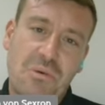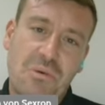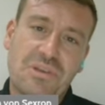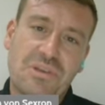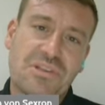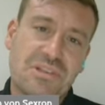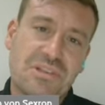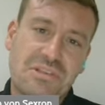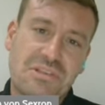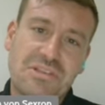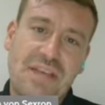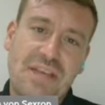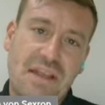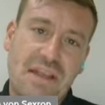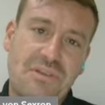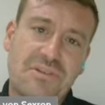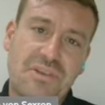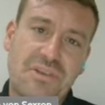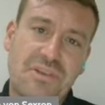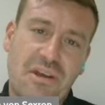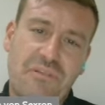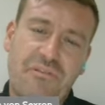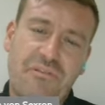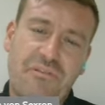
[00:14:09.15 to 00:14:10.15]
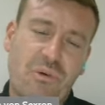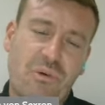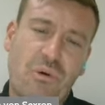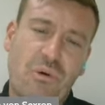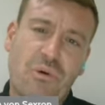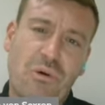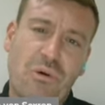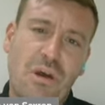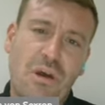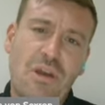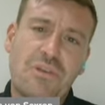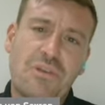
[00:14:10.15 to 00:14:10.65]
which is Center
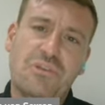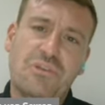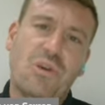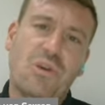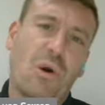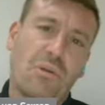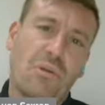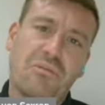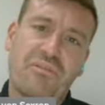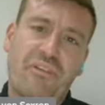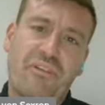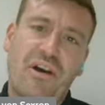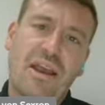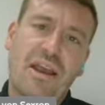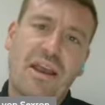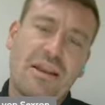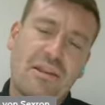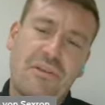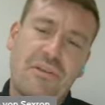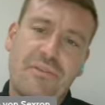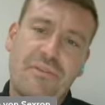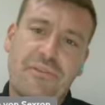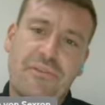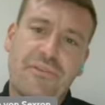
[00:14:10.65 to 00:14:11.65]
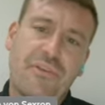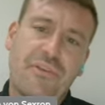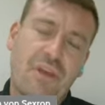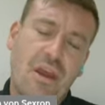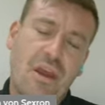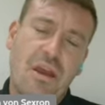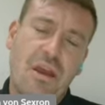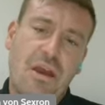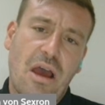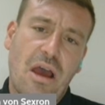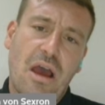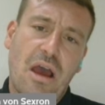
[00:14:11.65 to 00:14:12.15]
for Nonviolent
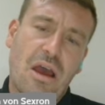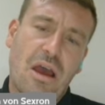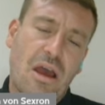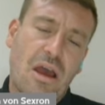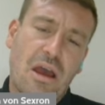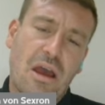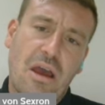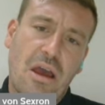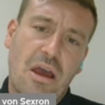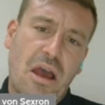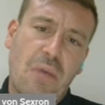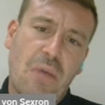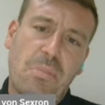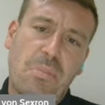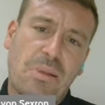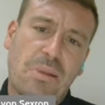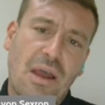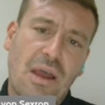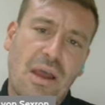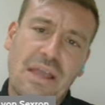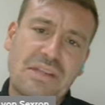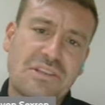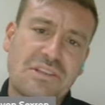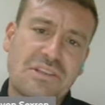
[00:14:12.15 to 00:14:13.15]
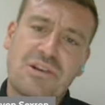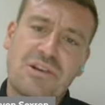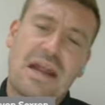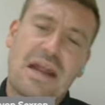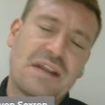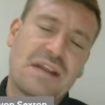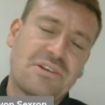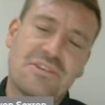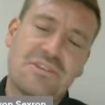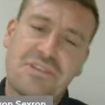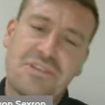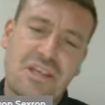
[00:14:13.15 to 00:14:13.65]
Applied
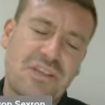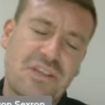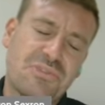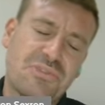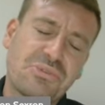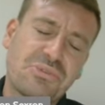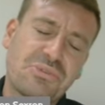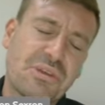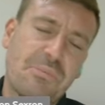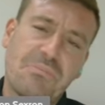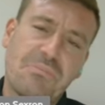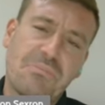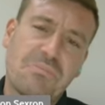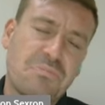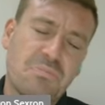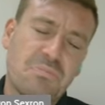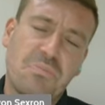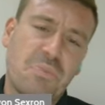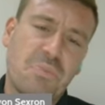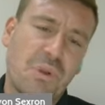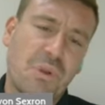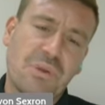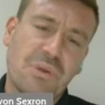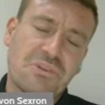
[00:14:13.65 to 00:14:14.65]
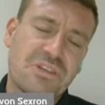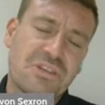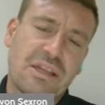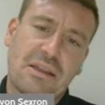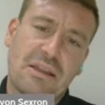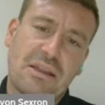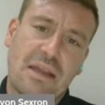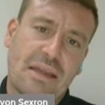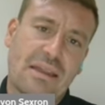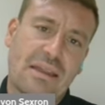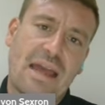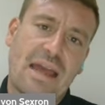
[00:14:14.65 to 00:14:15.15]
Strategies or some bullshit
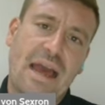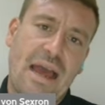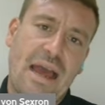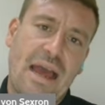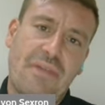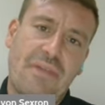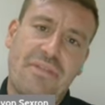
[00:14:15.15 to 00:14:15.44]
like that.